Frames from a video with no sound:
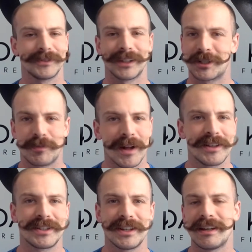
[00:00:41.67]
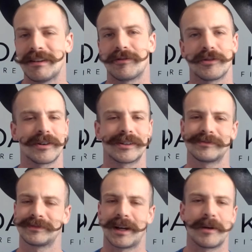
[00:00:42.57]
expensive, or
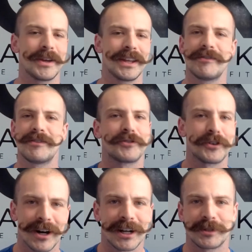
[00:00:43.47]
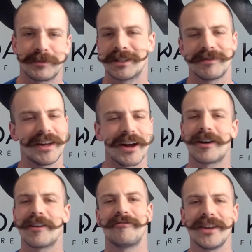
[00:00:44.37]
even if they're not expensive, they are
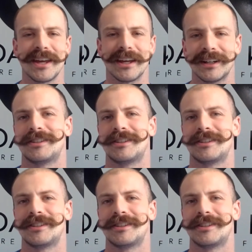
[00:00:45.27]
a fee.